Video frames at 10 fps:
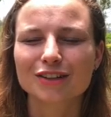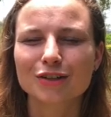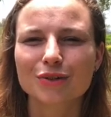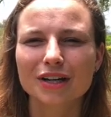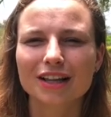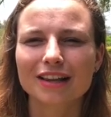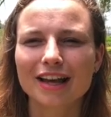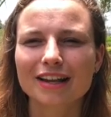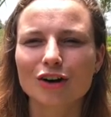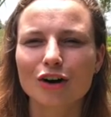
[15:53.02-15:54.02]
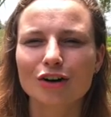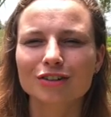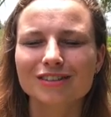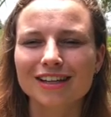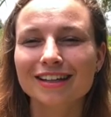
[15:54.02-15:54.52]
you can let it all
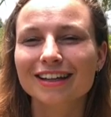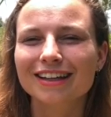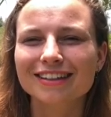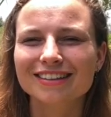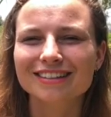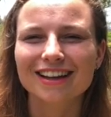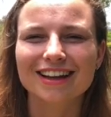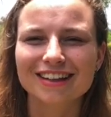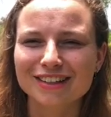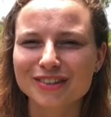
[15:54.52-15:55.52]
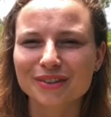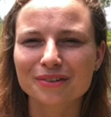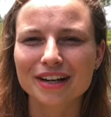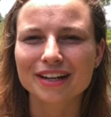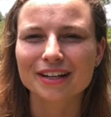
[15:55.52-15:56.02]
sink in and
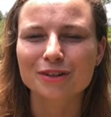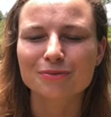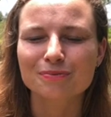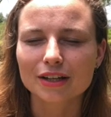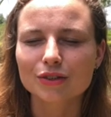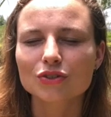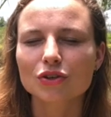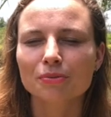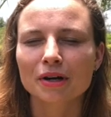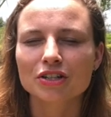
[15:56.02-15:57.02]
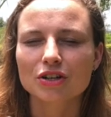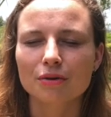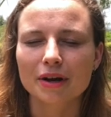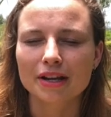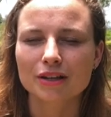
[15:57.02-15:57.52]
integrate it. Thank you so much
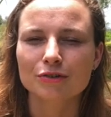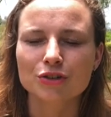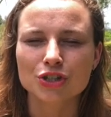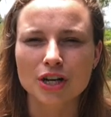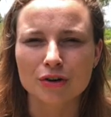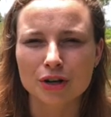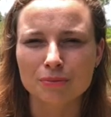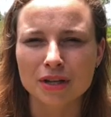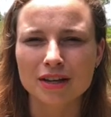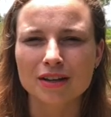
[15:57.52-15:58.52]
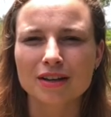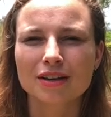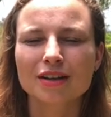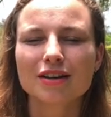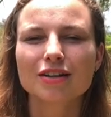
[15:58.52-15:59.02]
already for sharing
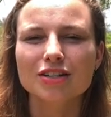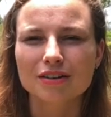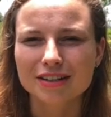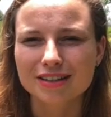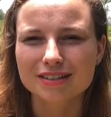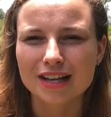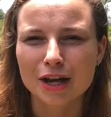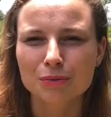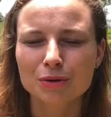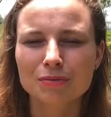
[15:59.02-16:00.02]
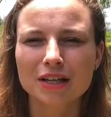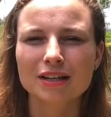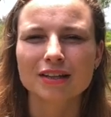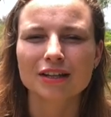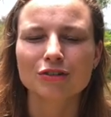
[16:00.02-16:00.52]
this time with
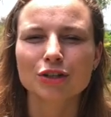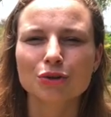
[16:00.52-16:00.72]
me, giving